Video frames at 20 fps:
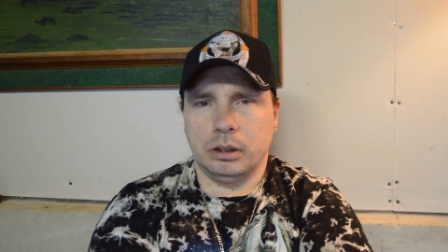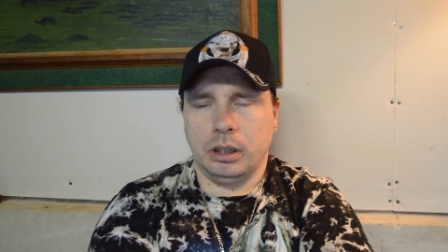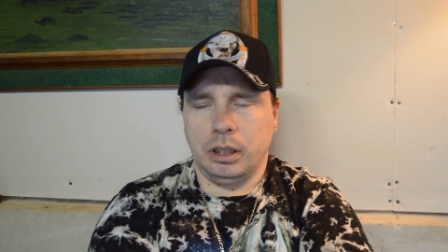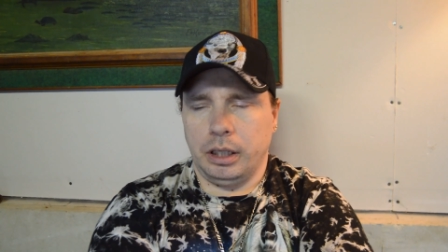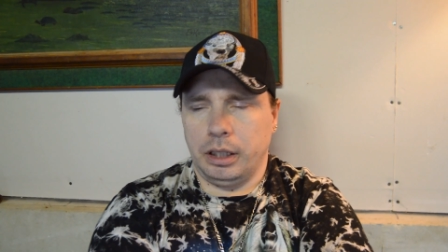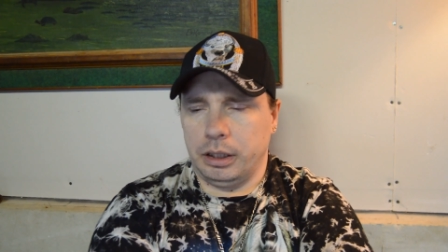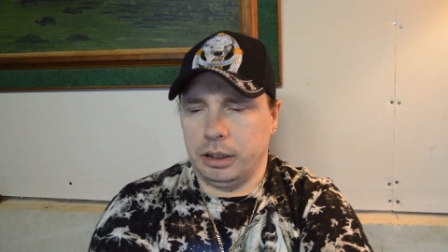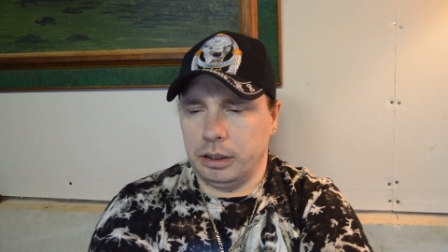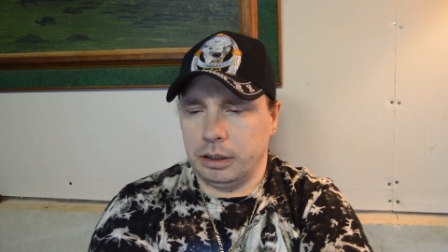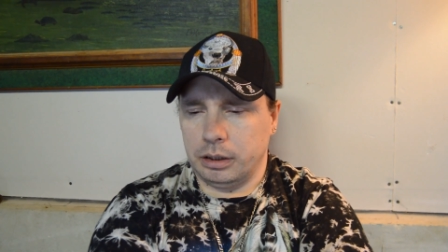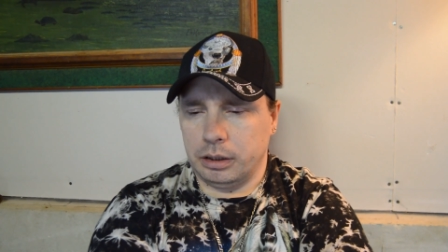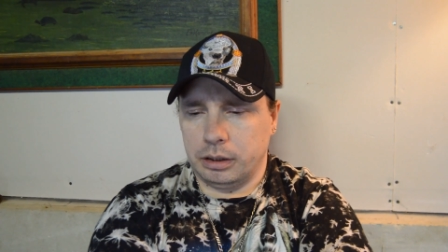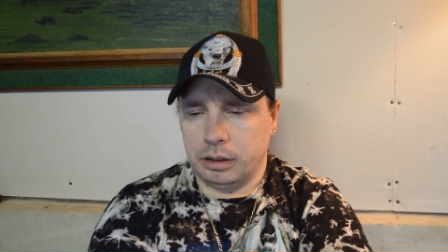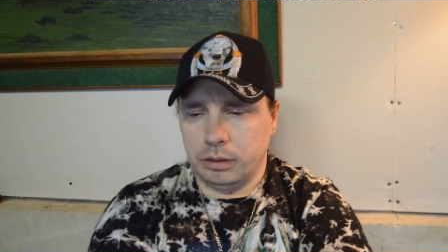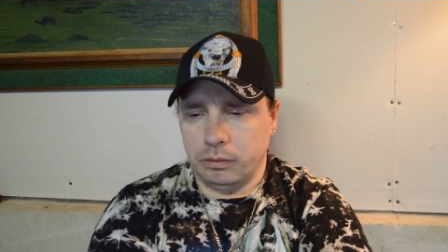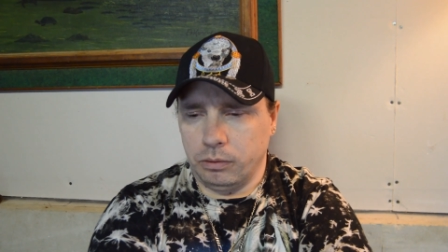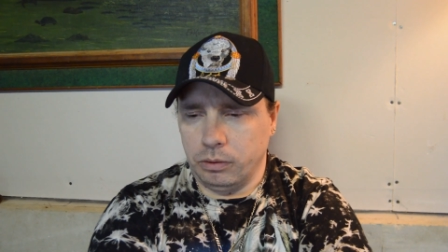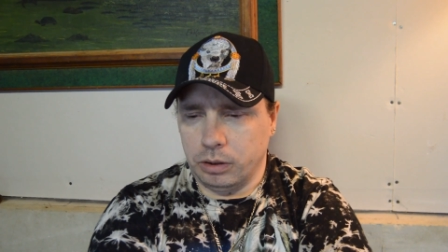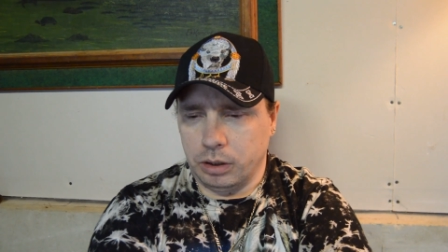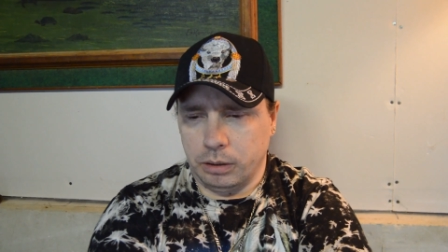and I
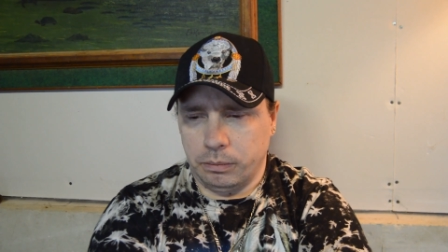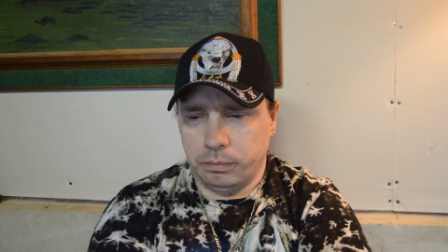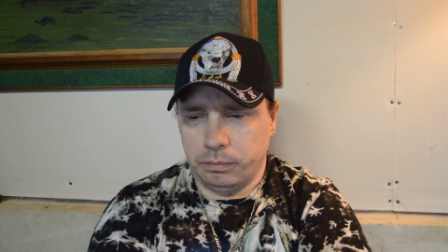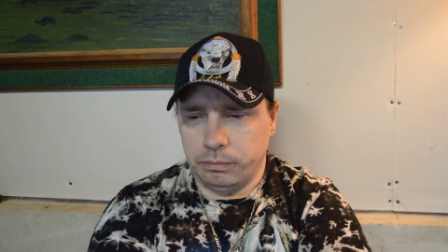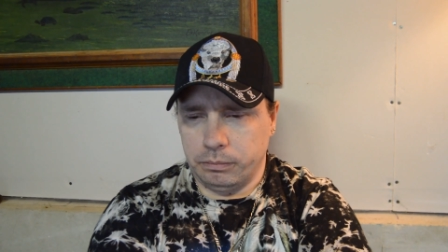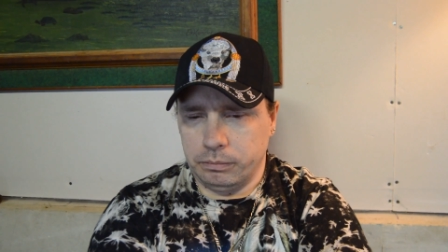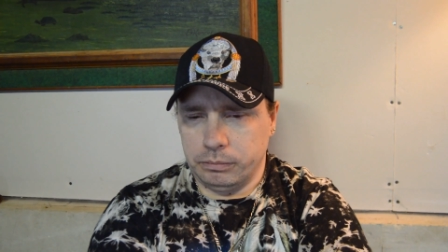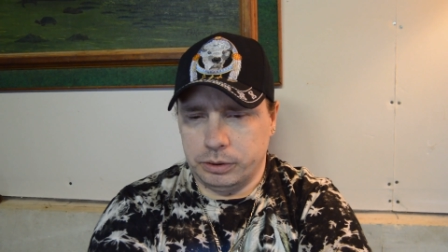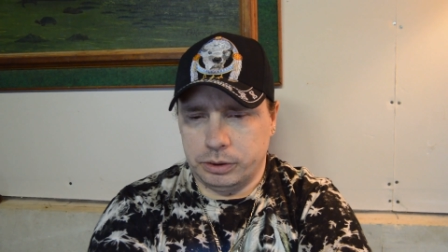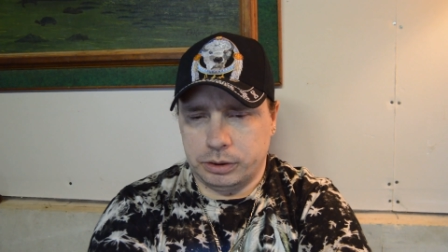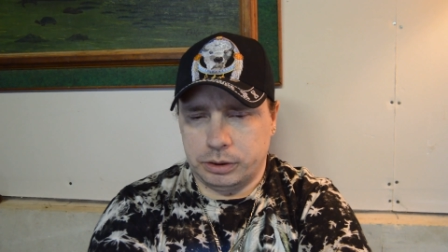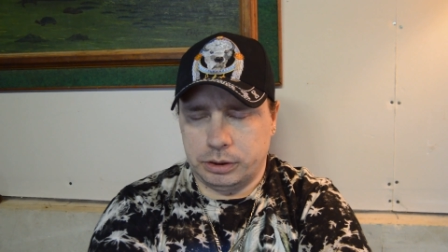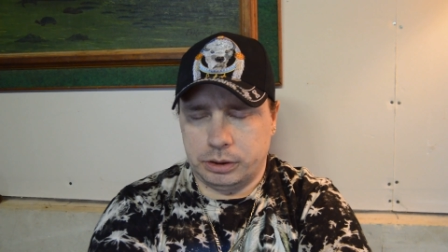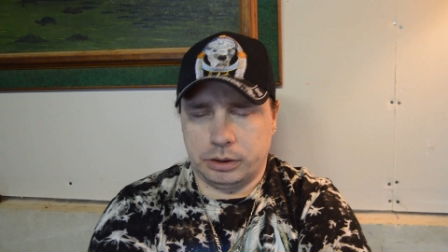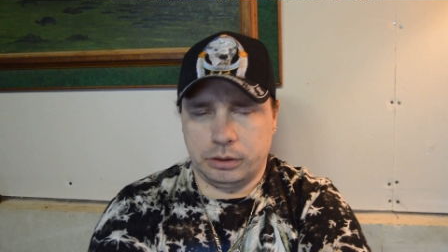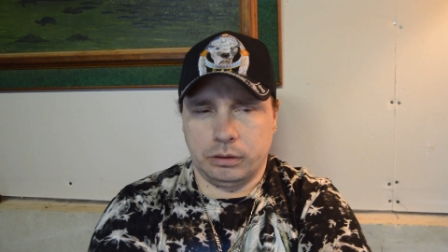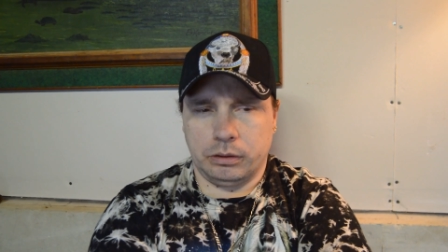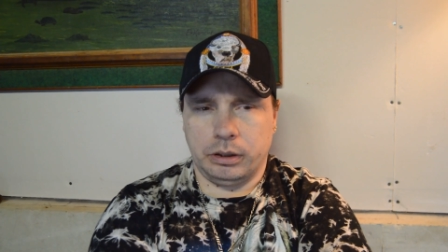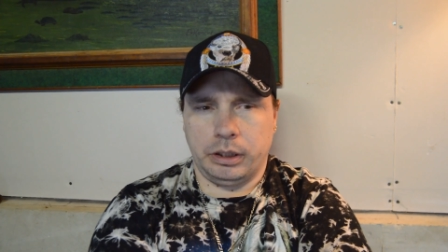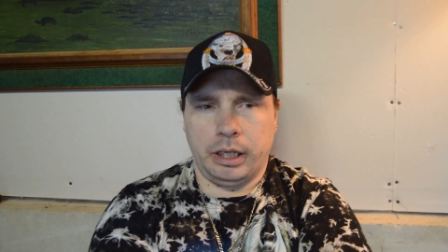woke up
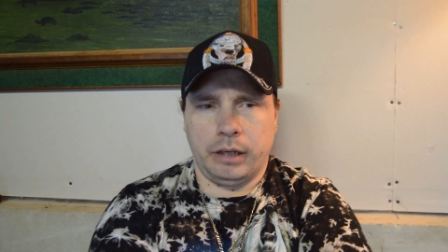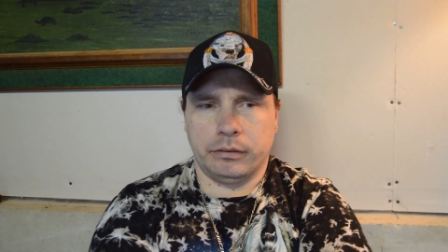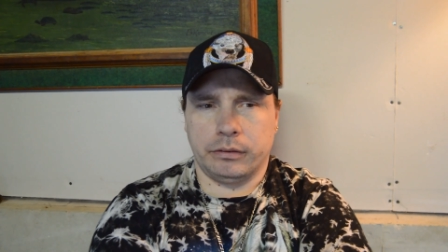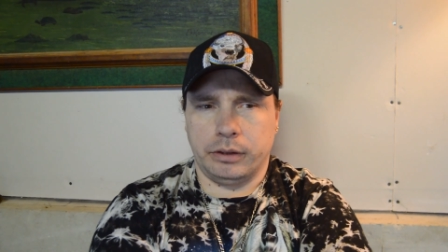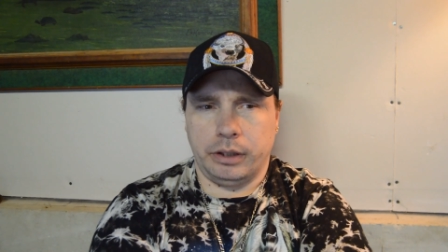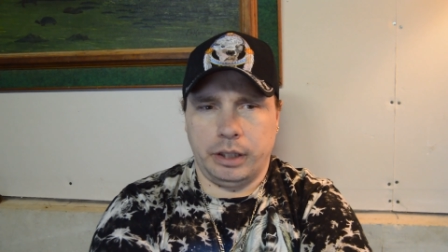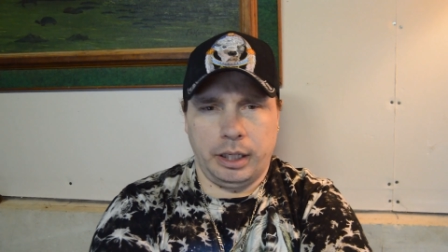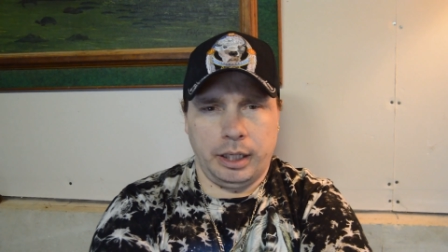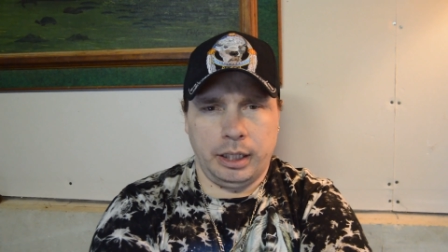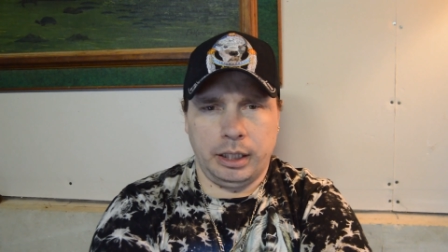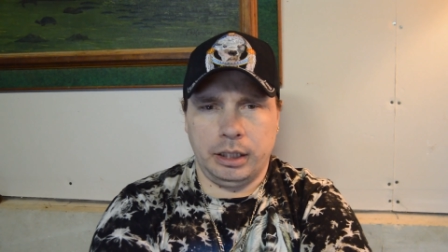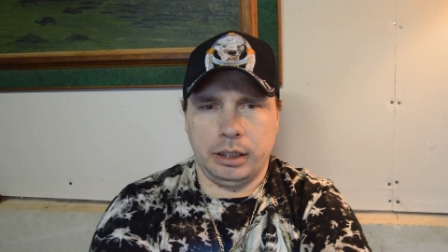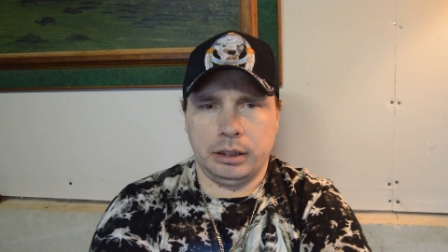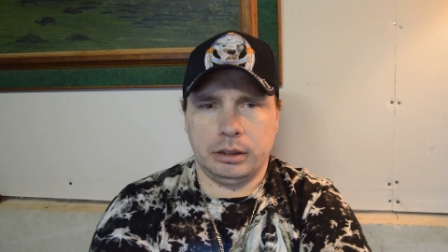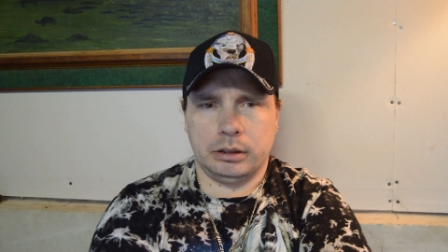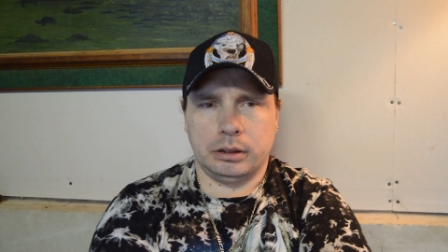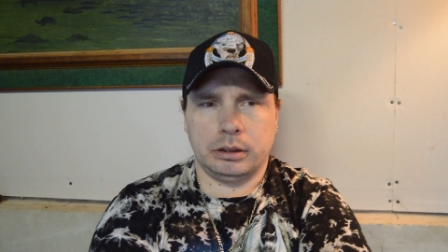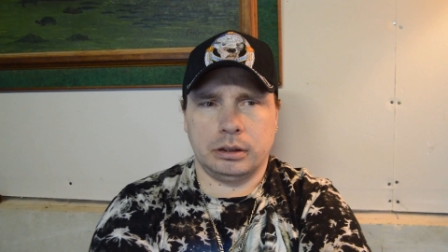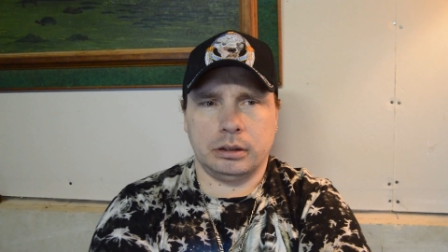shortly after 8.